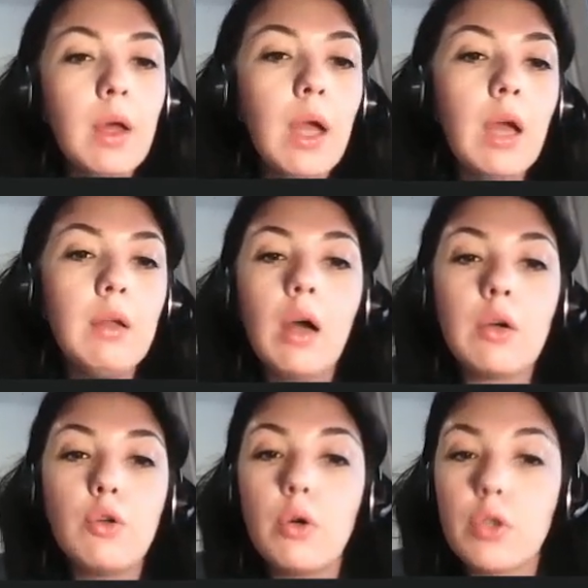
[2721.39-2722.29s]
And
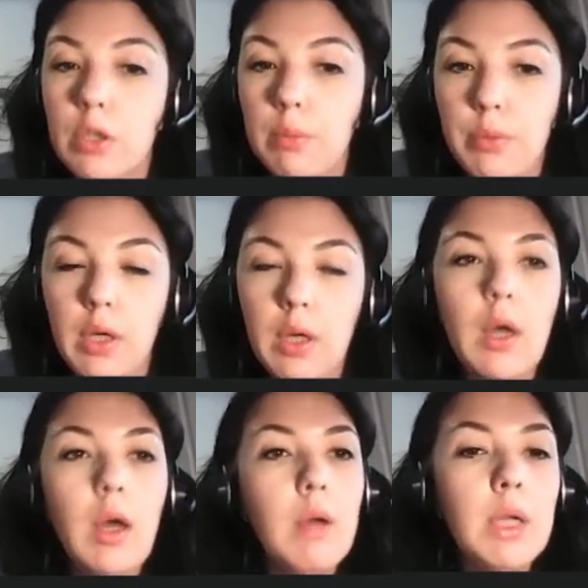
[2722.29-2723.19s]
arthroscopy,
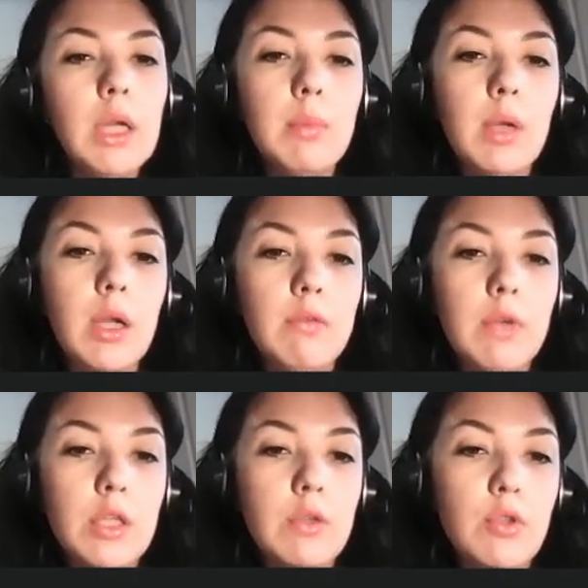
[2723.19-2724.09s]
minimally
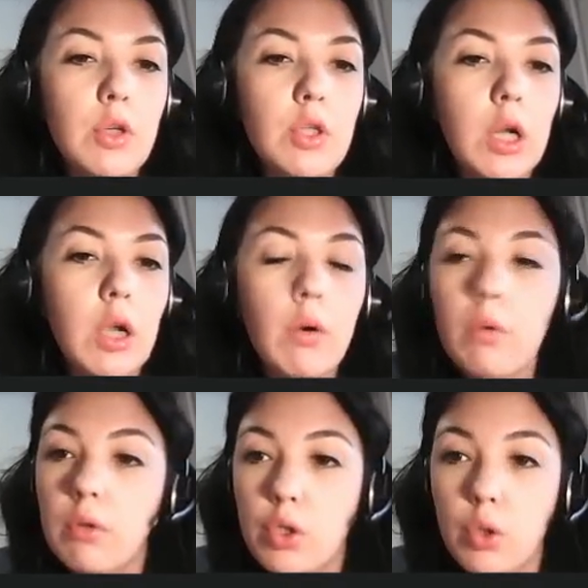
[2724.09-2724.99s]
invasive surgery
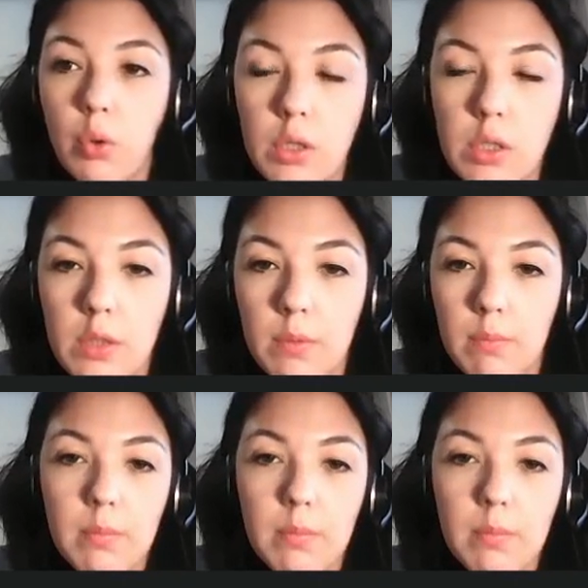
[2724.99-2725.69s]
on the joints.